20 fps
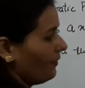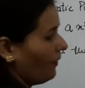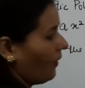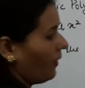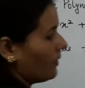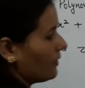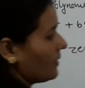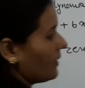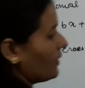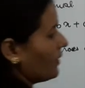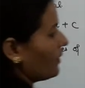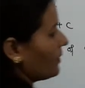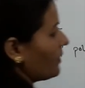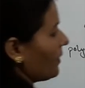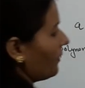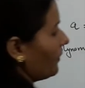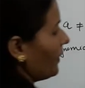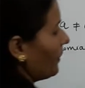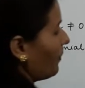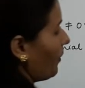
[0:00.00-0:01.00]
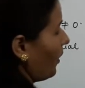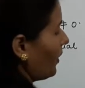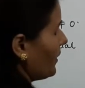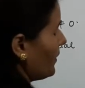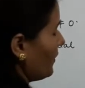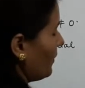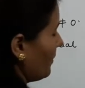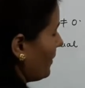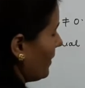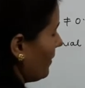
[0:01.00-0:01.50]
for zeros of the
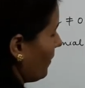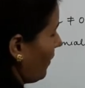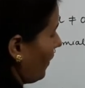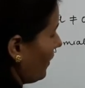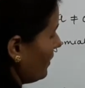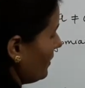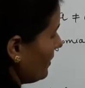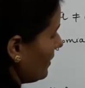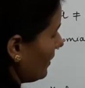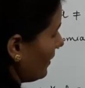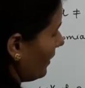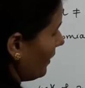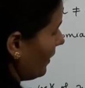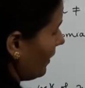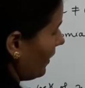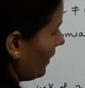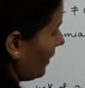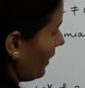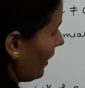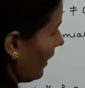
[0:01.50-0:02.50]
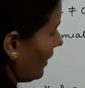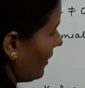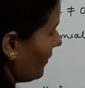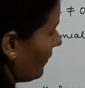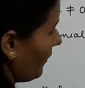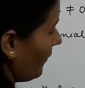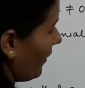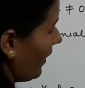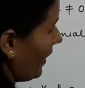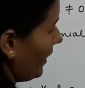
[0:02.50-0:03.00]
polynomial was
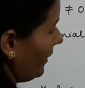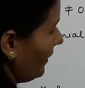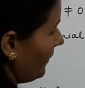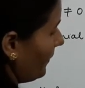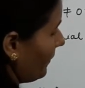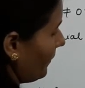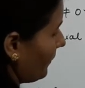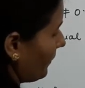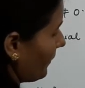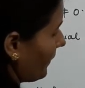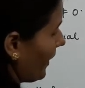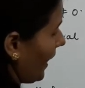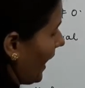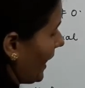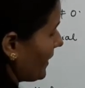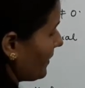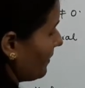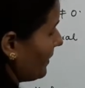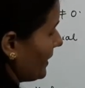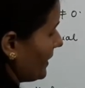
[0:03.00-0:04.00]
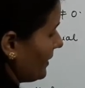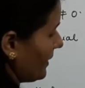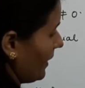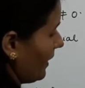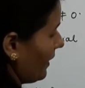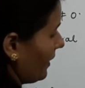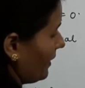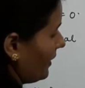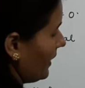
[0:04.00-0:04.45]
alpha and beta.